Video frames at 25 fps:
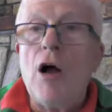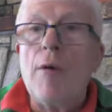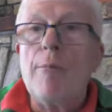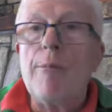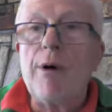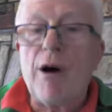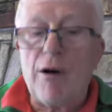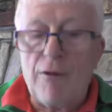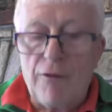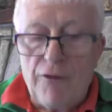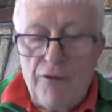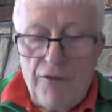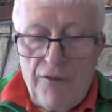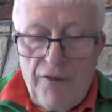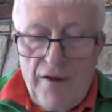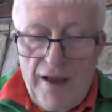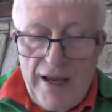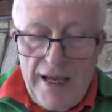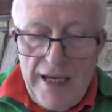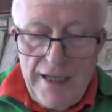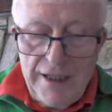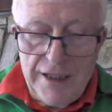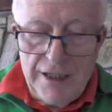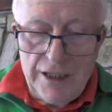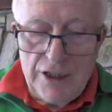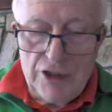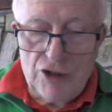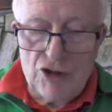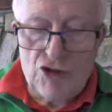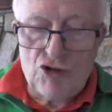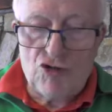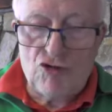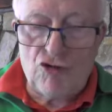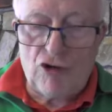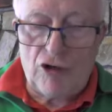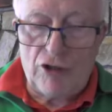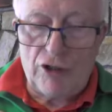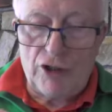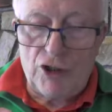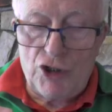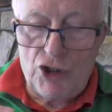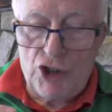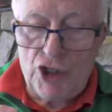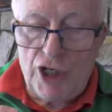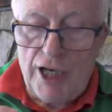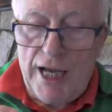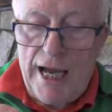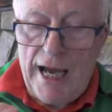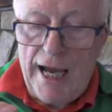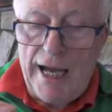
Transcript: But Vedic astrology